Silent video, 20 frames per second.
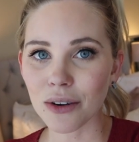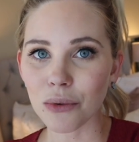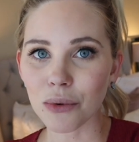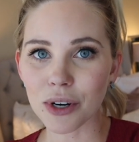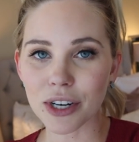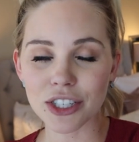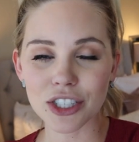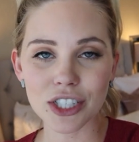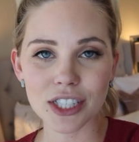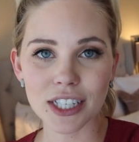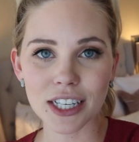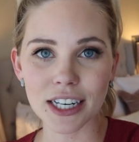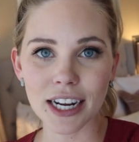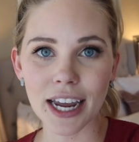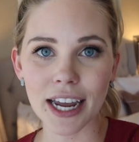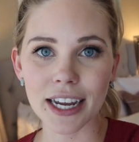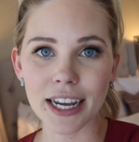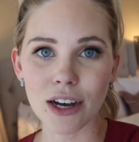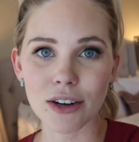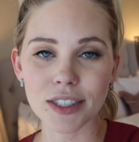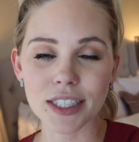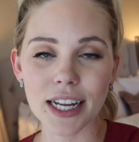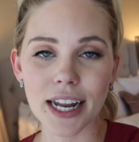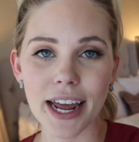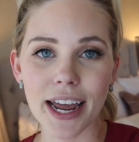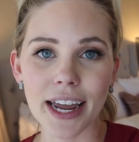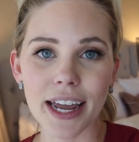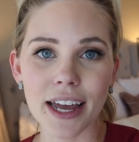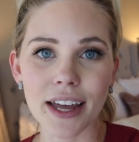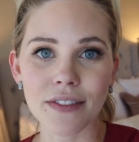we're just gonna hang out
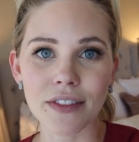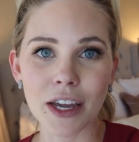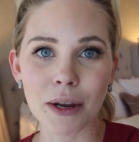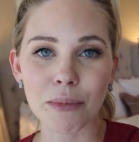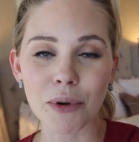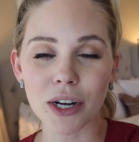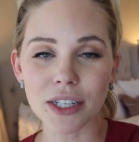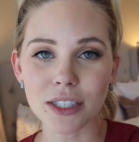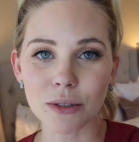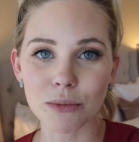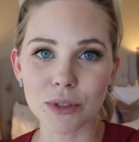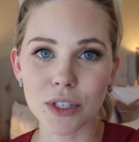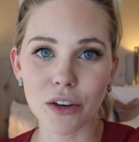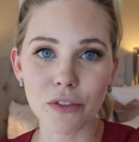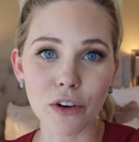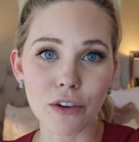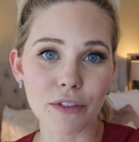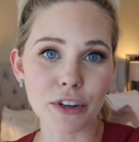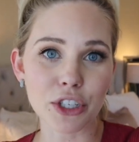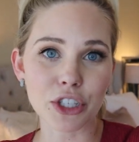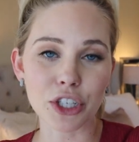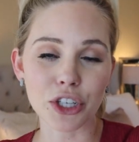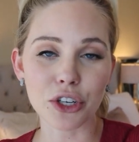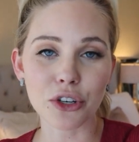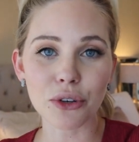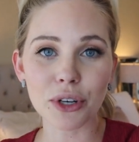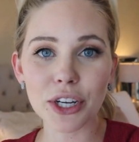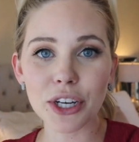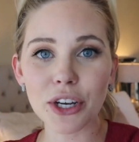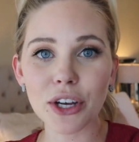today, and they brought some stuff over to
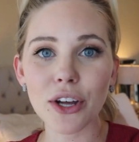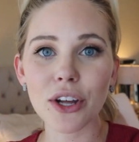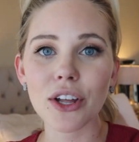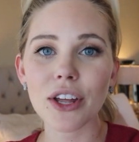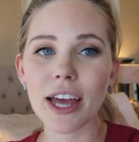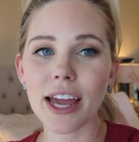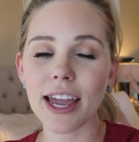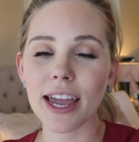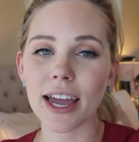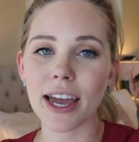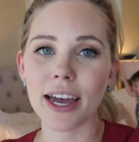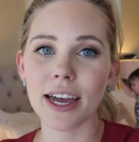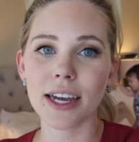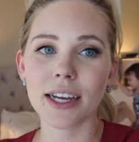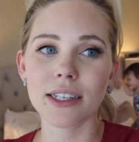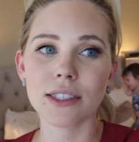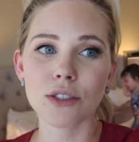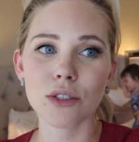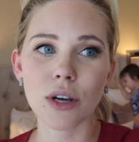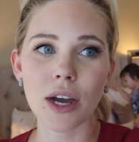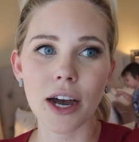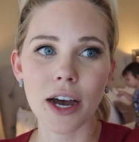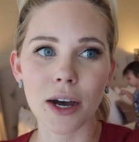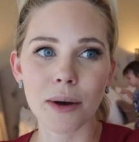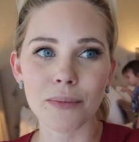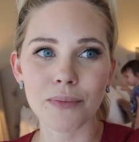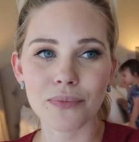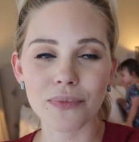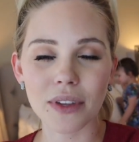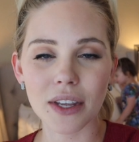grill, and
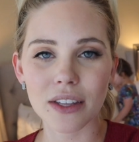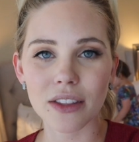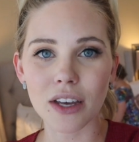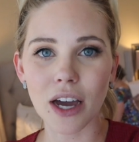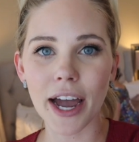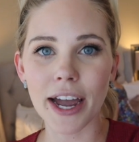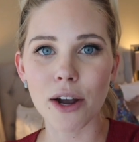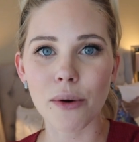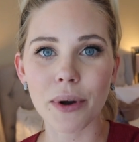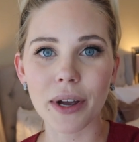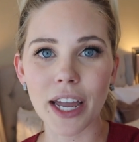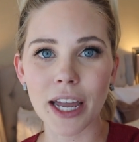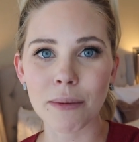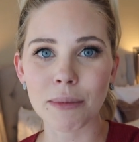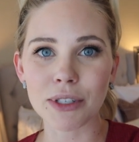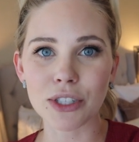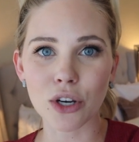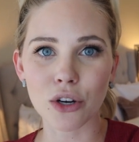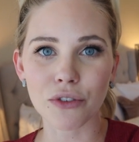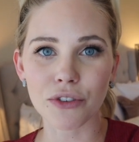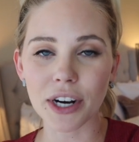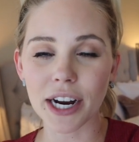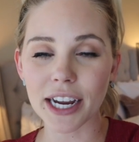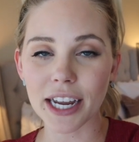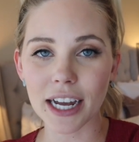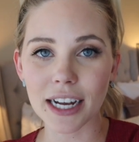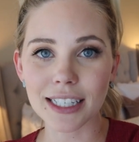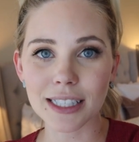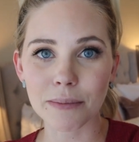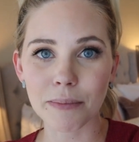um, the Iowa game is over, I
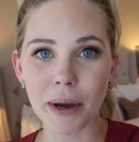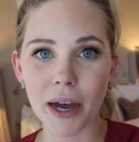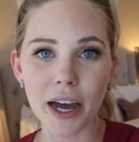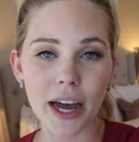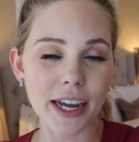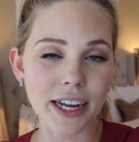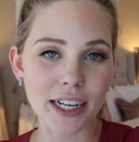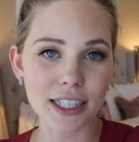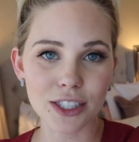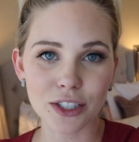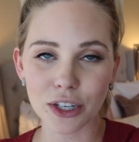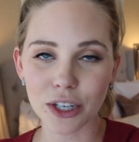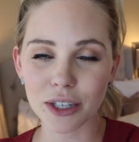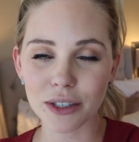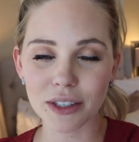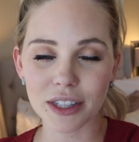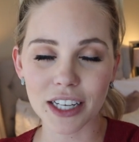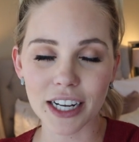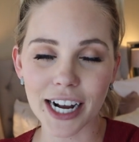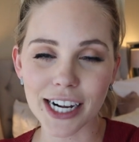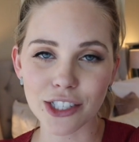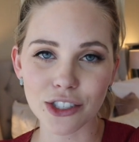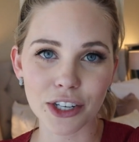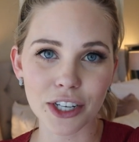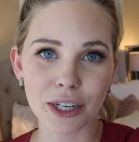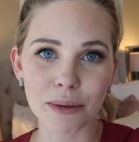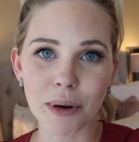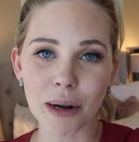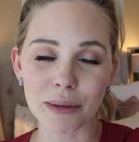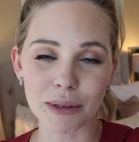guess, but I guess the guys are
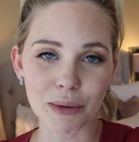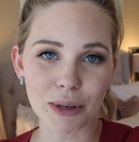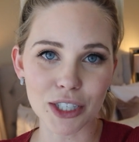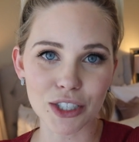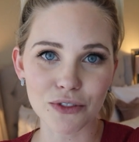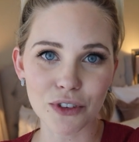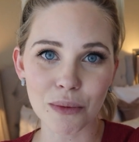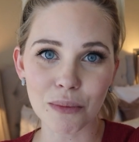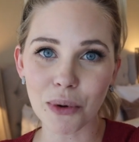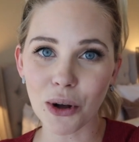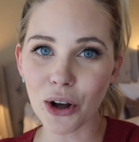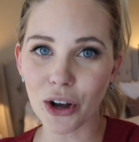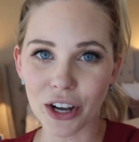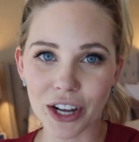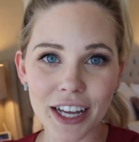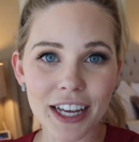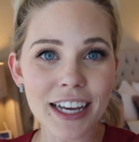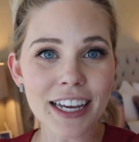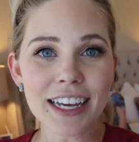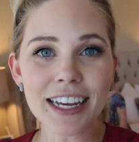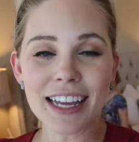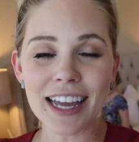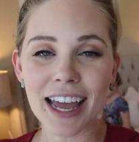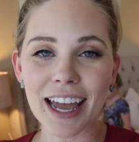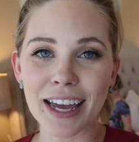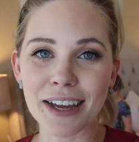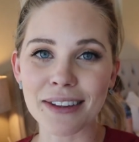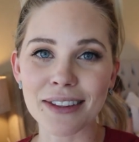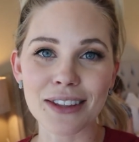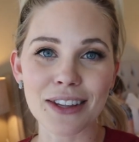gonna probably watch football,
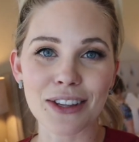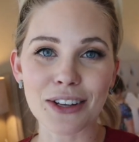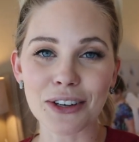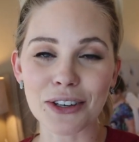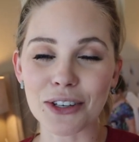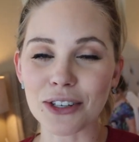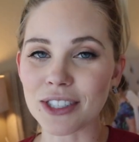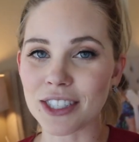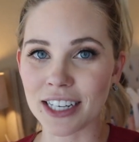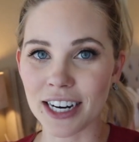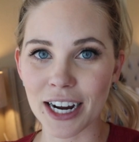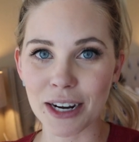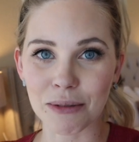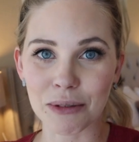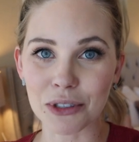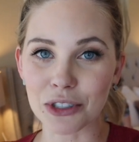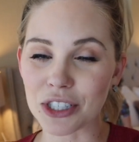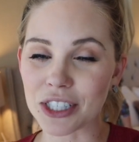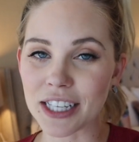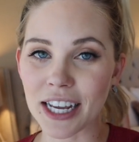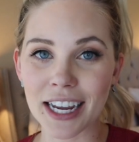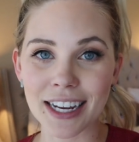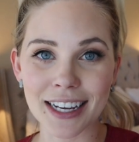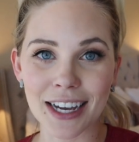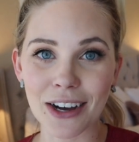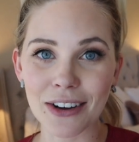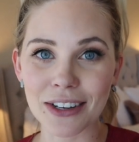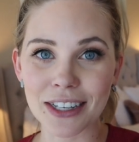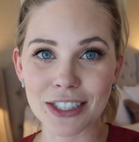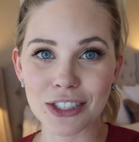and the girls and I will just hang
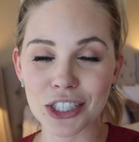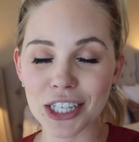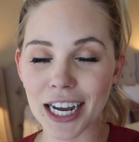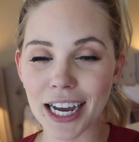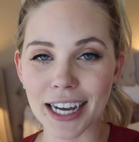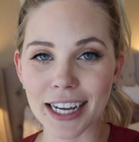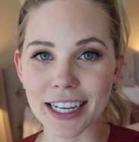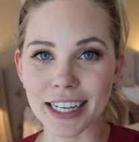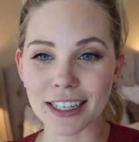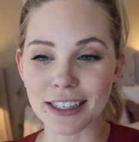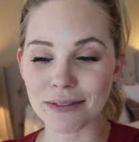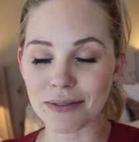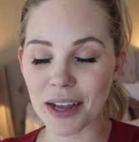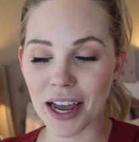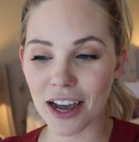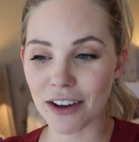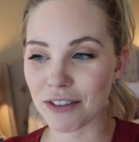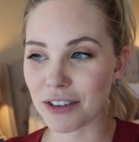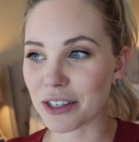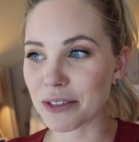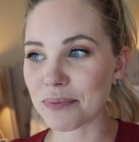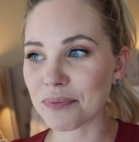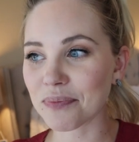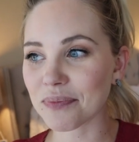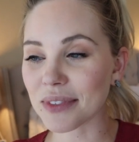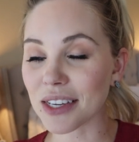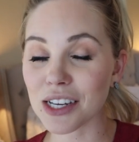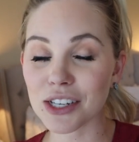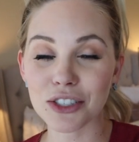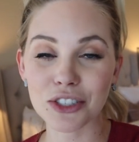out and chat and have a
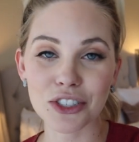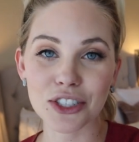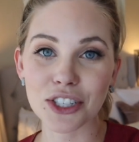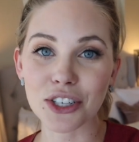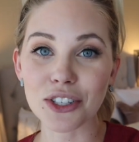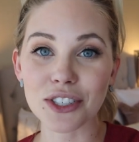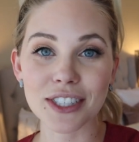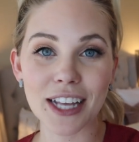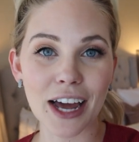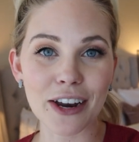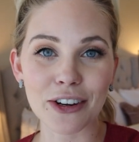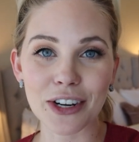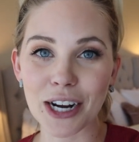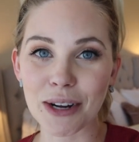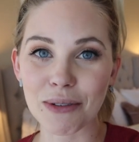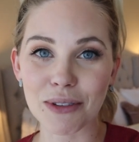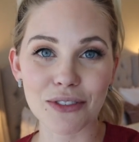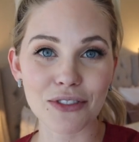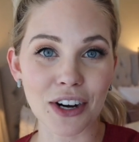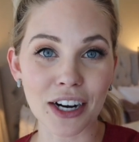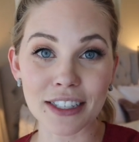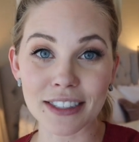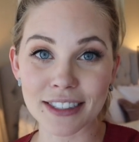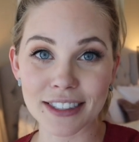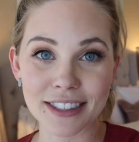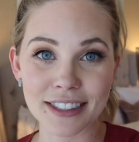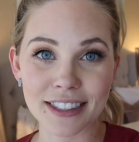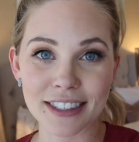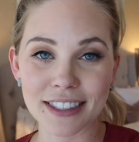chill Saturday with friends.